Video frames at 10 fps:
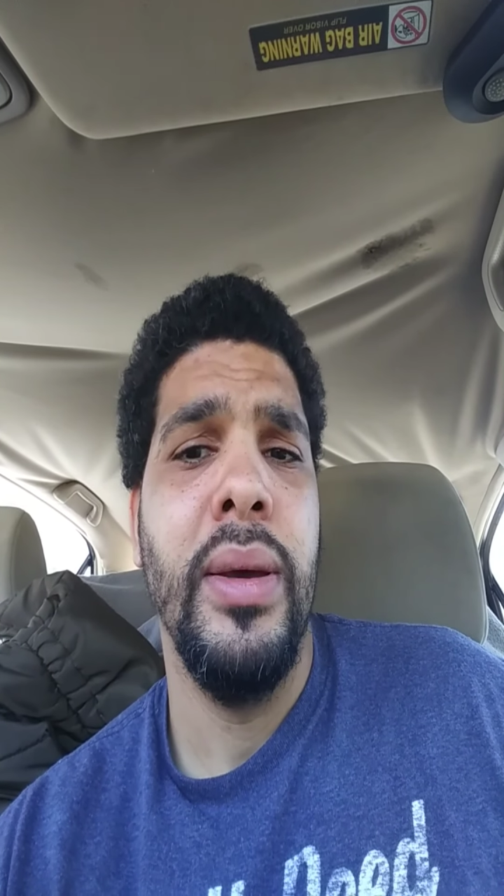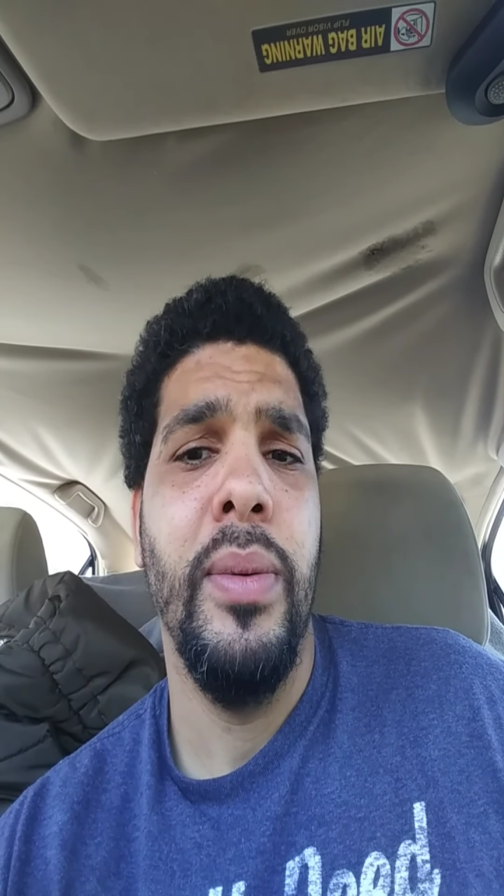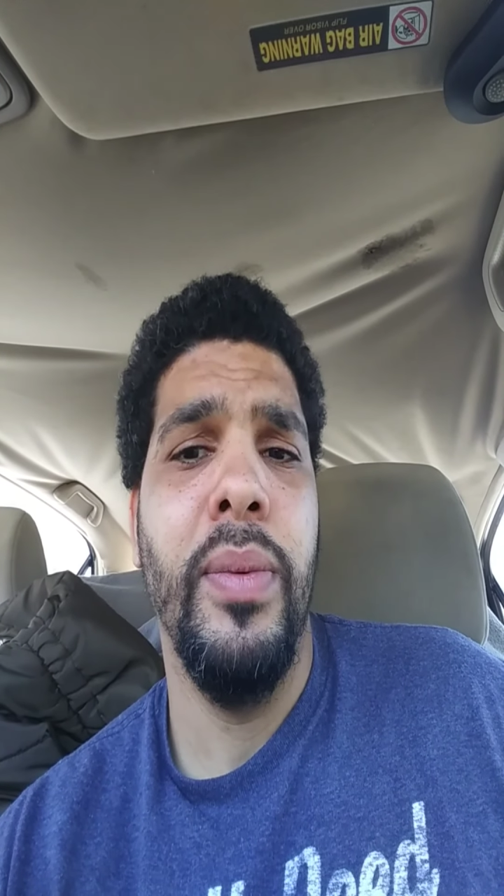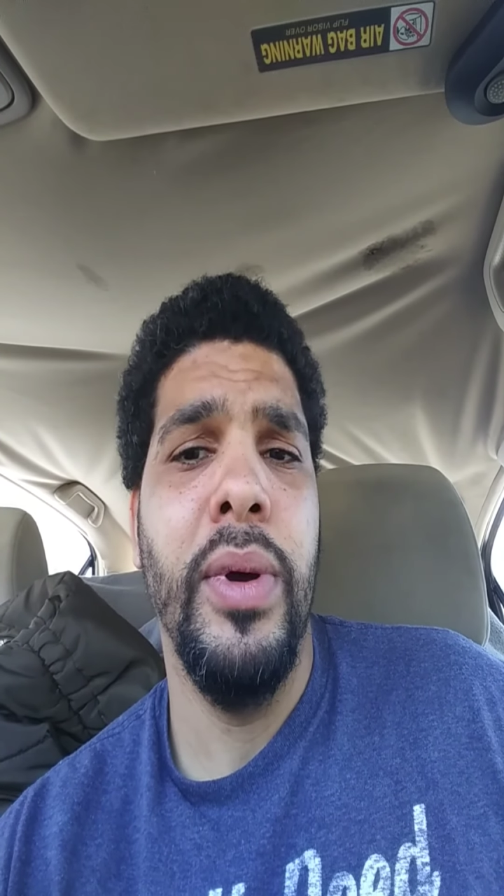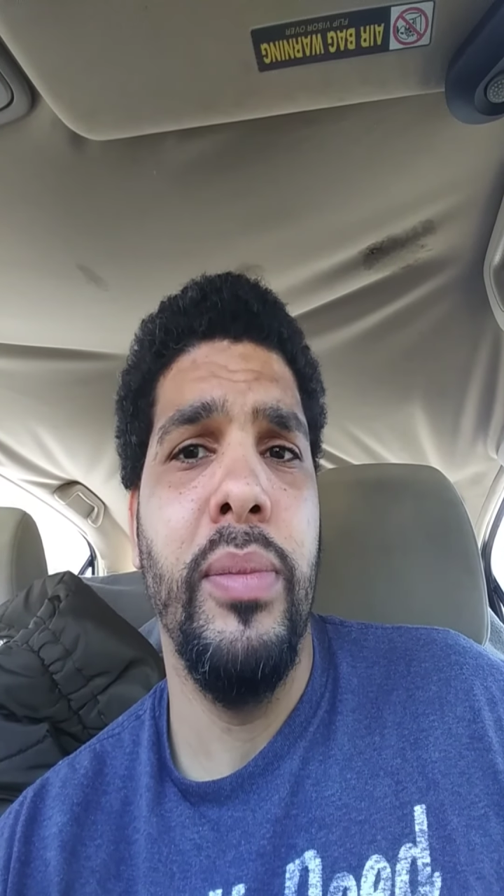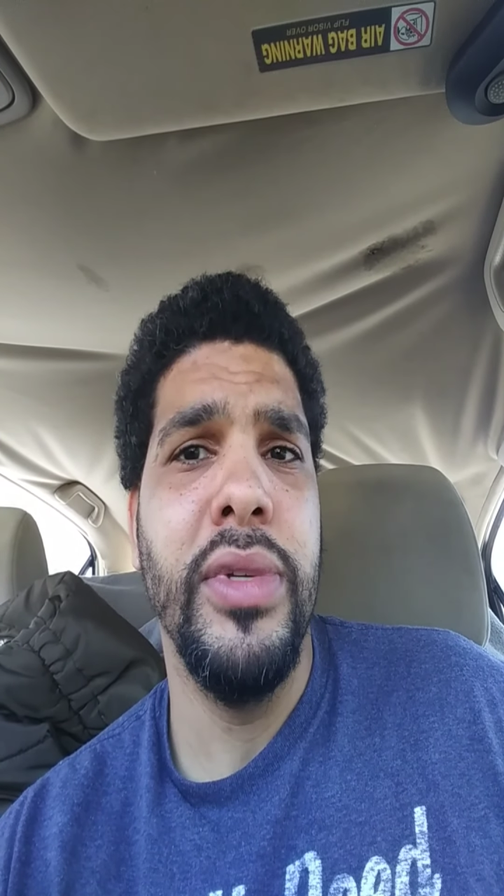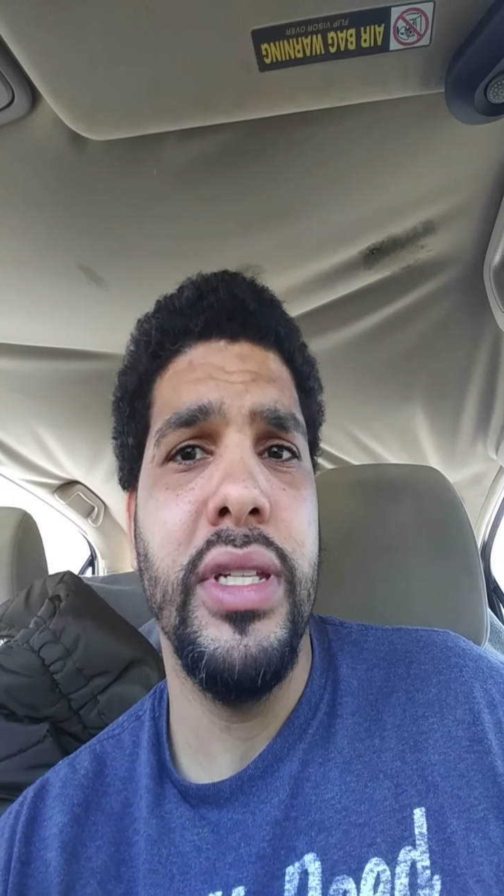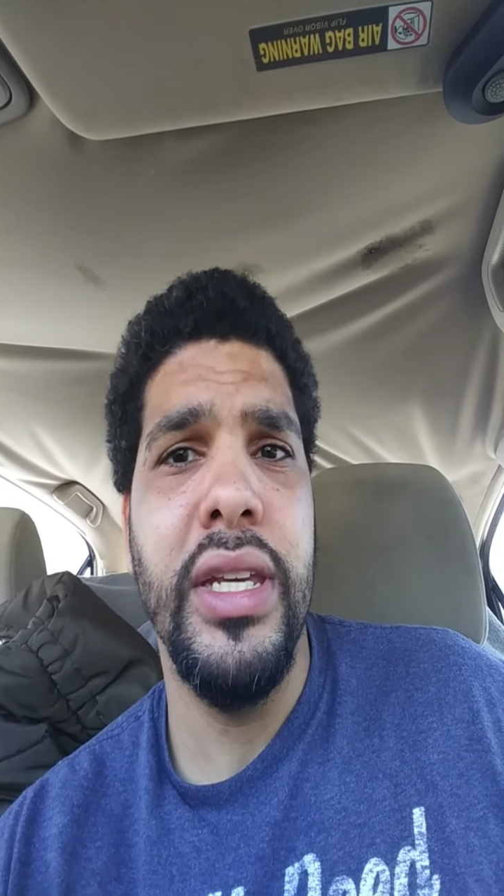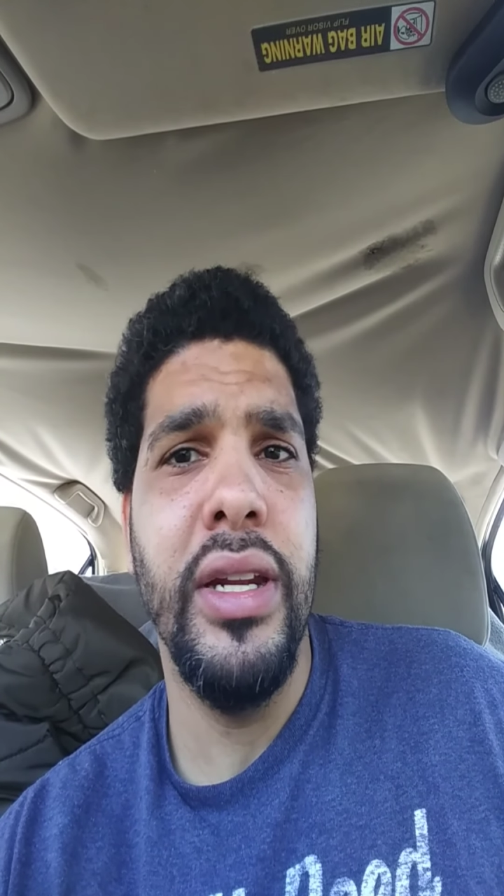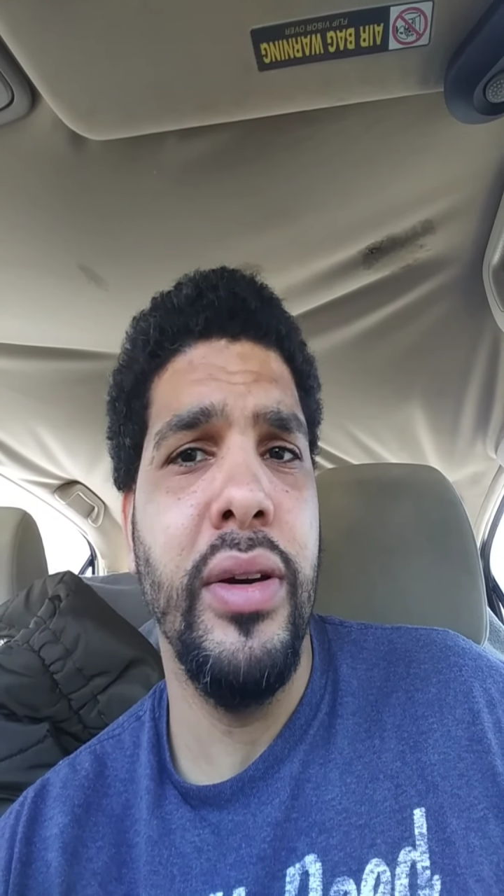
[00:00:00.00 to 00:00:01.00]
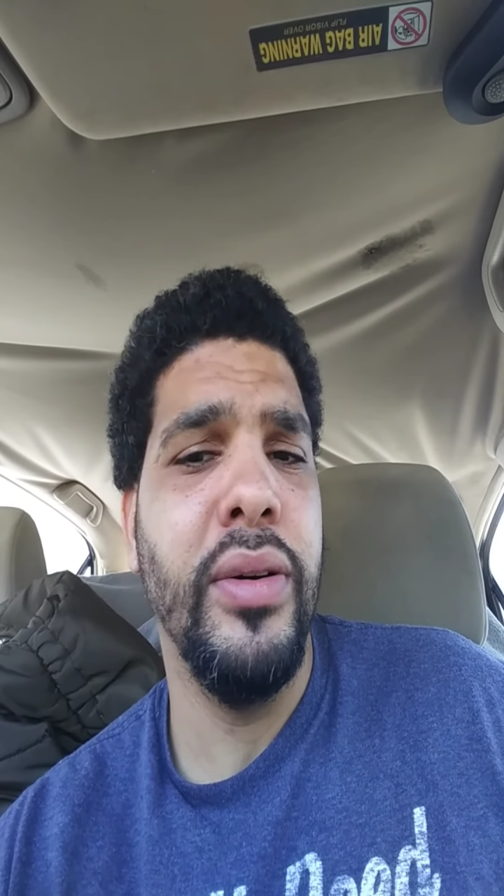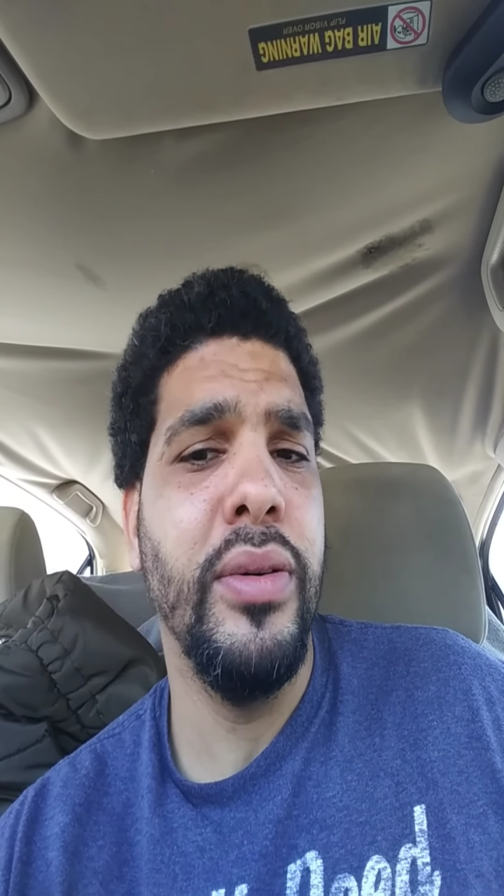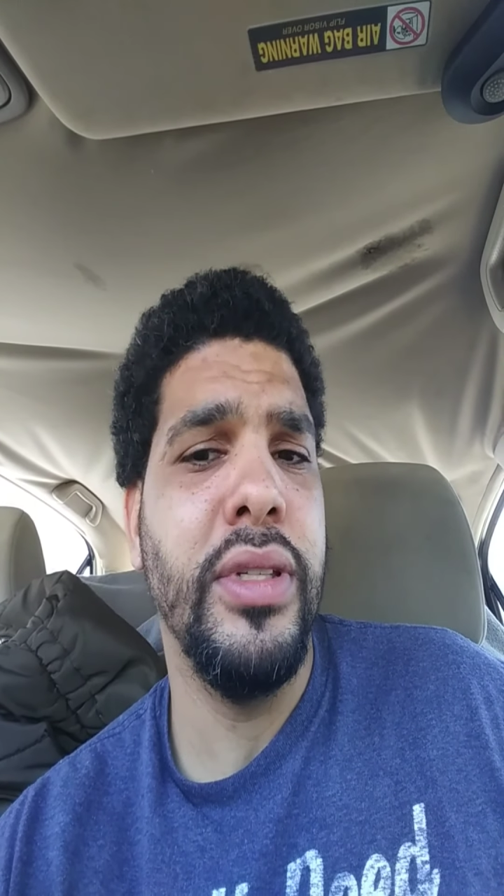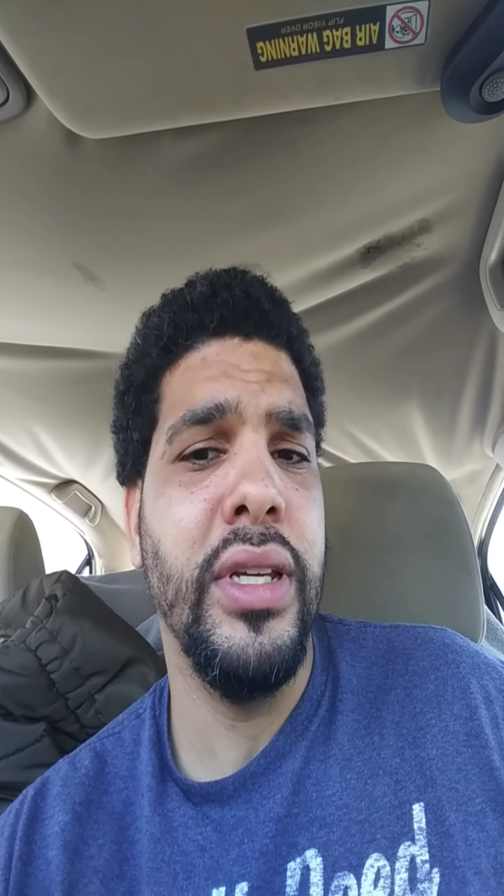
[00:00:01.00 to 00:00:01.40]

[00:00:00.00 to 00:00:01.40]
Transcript: with mosquitoes